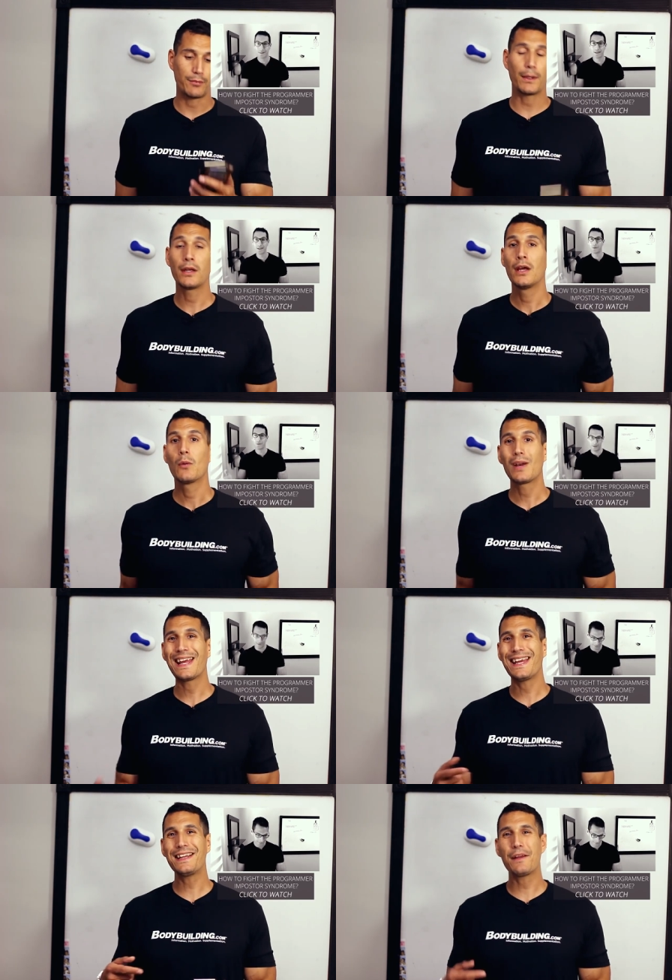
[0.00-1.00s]
But what I
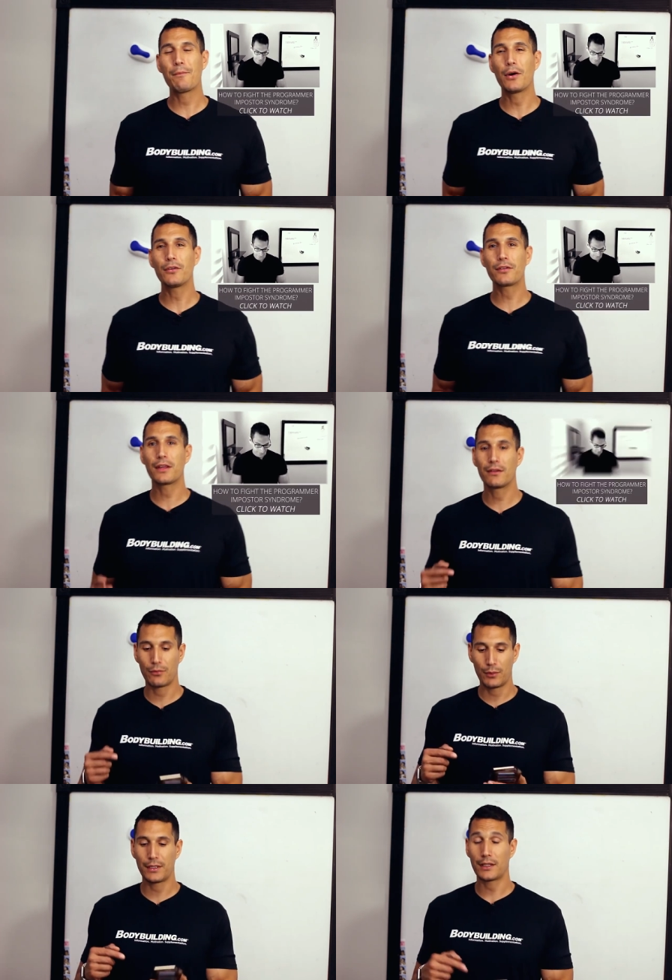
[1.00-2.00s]
hate the most is
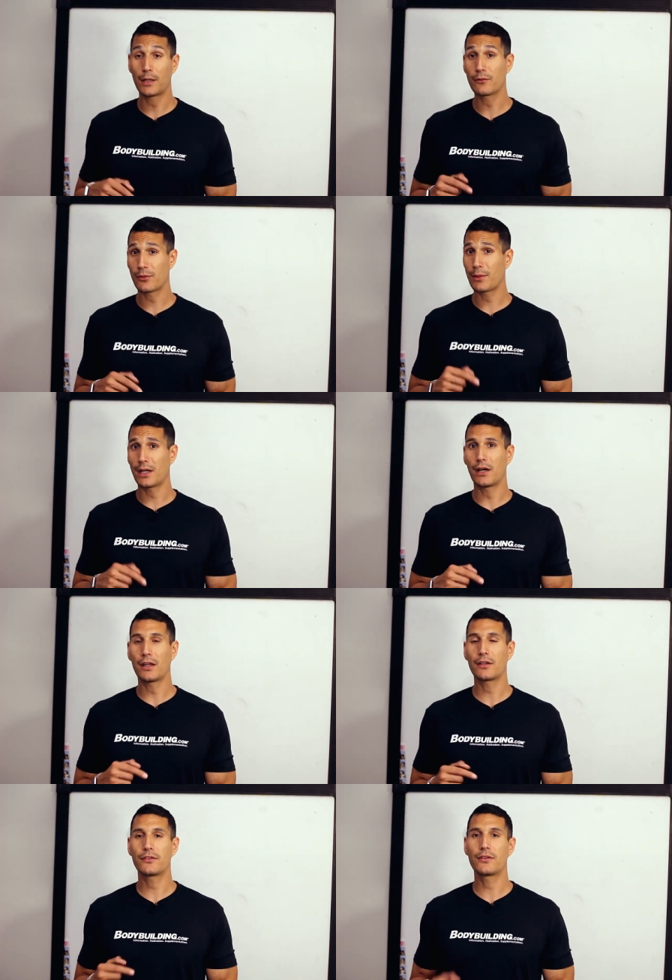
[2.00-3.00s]
when it comes from a
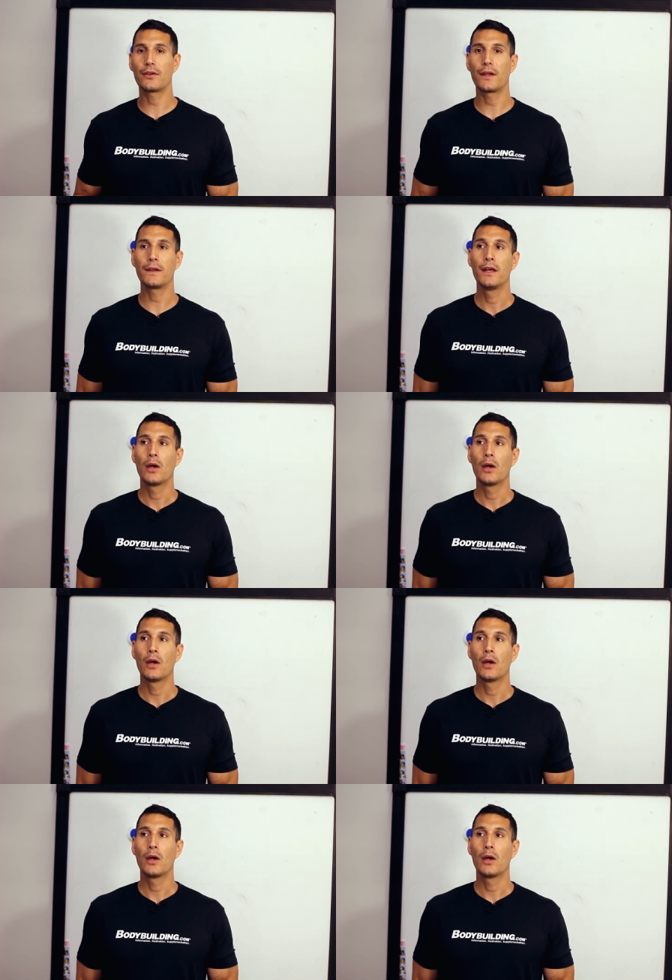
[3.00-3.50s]
college student